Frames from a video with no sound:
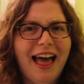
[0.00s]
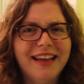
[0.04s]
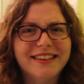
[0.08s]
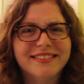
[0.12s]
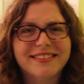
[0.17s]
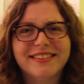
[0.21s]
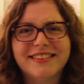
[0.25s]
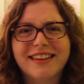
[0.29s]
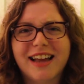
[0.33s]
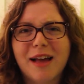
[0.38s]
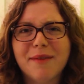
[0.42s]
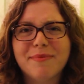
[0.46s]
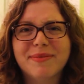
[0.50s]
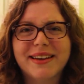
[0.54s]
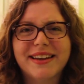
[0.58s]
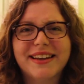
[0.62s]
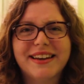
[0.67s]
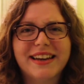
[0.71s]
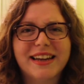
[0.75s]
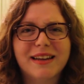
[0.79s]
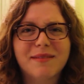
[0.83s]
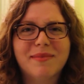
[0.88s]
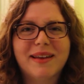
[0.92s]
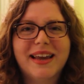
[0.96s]
stop
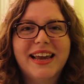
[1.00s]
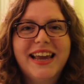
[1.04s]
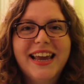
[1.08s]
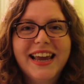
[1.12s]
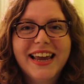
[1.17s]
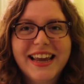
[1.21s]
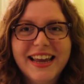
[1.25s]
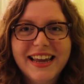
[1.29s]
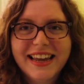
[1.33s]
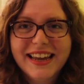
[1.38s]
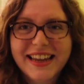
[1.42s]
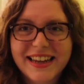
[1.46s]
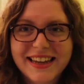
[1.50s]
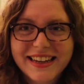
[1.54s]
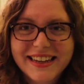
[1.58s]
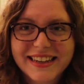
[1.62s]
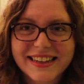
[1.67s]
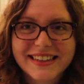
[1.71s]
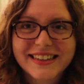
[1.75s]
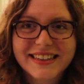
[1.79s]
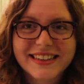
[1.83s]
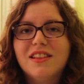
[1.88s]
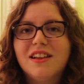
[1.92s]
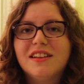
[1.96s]
hitting
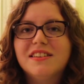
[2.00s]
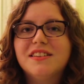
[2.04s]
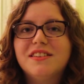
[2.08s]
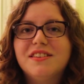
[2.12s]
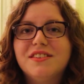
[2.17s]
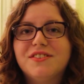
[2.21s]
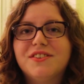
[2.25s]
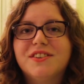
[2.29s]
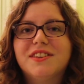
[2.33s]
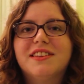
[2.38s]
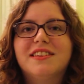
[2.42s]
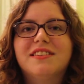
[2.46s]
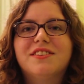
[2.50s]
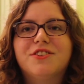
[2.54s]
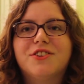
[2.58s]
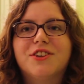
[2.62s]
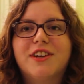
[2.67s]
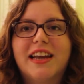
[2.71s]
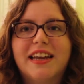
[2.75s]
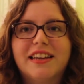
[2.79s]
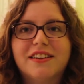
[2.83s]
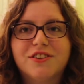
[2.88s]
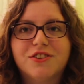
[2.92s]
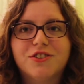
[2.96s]
me! Lots of different things are
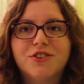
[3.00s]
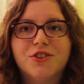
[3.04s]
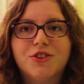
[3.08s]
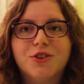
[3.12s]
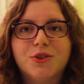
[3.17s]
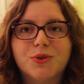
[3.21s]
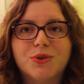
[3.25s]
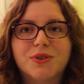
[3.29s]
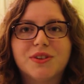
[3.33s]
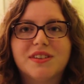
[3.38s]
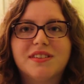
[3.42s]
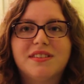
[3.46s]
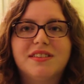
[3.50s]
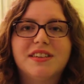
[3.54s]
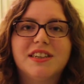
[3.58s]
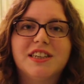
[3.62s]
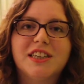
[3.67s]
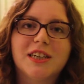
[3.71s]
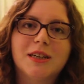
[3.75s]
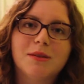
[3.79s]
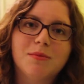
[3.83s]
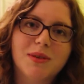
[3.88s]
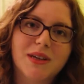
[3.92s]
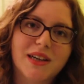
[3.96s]
catered to tourists
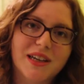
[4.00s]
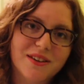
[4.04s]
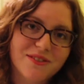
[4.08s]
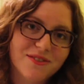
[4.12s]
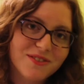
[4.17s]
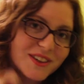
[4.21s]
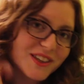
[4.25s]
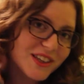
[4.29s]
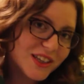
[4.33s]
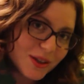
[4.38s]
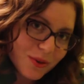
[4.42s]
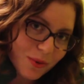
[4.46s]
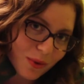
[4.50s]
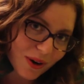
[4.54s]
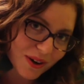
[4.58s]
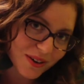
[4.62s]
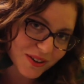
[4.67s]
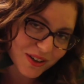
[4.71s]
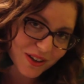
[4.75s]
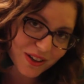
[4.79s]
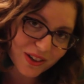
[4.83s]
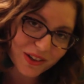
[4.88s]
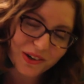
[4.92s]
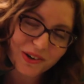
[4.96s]
here, but I really
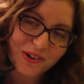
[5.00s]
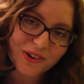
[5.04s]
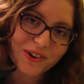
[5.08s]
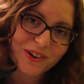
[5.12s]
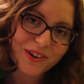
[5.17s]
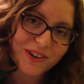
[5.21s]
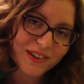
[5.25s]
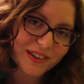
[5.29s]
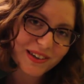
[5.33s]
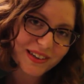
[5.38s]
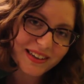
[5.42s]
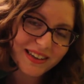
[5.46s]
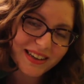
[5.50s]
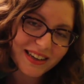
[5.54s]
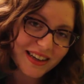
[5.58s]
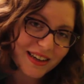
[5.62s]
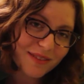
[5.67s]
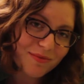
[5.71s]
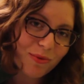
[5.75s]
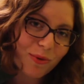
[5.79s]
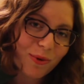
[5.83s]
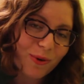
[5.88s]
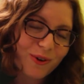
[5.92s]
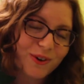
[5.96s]
want to learn
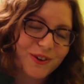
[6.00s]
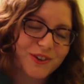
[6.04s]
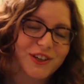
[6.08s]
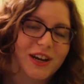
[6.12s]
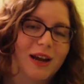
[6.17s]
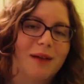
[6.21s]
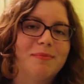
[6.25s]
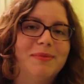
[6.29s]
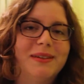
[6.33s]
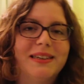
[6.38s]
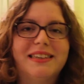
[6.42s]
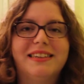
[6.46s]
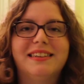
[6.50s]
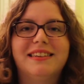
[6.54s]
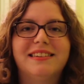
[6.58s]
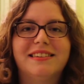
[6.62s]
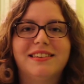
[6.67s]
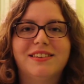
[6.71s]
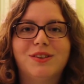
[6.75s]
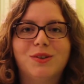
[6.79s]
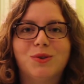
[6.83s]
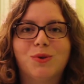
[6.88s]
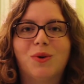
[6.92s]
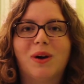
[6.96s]
more
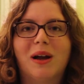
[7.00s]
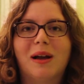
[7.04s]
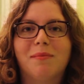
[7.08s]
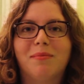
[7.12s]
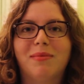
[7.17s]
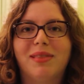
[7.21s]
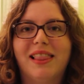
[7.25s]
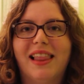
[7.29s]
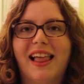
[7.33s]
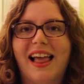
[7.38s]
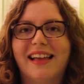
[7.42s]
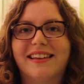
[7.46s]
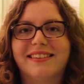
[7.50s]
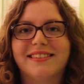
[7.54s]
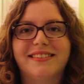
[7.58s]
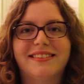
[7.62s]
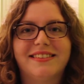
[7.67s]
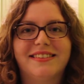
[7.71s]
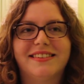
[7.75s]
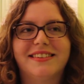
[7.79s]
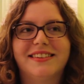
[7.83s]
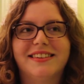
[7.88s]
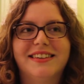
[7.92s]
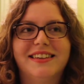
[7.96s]
Japanese so I'm
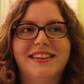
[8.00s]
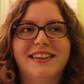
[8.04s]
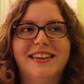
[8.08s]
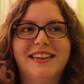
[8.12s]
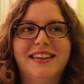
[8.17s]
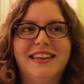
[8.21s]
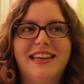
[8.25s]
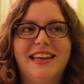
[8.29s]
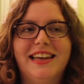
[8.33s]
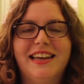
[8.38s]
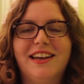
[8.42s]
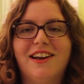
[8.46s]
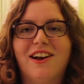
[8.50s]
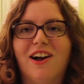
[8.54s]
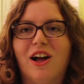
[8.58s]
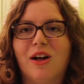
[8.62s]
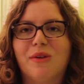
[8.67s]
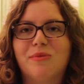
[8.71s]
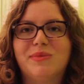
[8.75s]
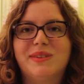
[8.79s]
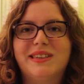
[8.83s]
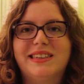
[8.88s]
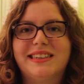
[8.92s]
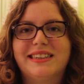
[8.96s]
less
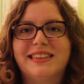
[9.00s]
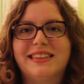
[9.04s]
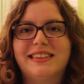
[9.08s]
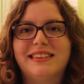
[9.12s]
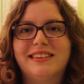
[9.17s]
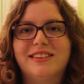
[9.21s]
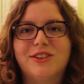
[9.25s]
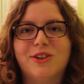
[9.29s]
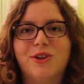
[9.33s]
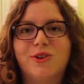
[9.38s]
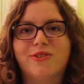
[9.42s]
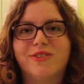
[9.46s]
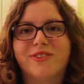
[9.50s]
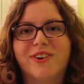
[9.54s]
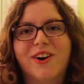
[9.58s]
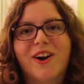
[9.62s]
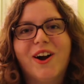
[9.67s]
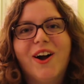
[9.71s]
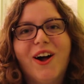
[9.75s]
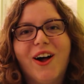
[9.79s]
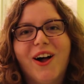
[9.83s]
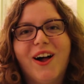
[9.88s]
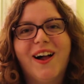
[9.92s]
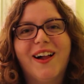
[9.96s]
incompetent
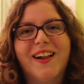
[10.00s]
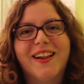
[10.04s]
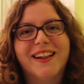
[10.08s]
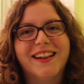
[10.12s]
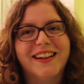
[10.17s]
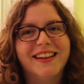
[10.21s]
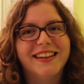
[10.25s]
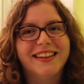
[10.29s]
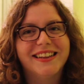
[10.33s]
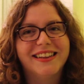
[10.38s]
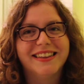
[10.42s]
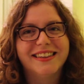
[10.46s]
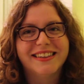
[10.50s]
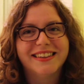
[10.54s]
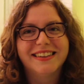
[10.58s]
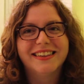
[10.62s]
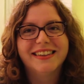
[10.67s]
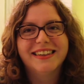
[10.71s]
overall.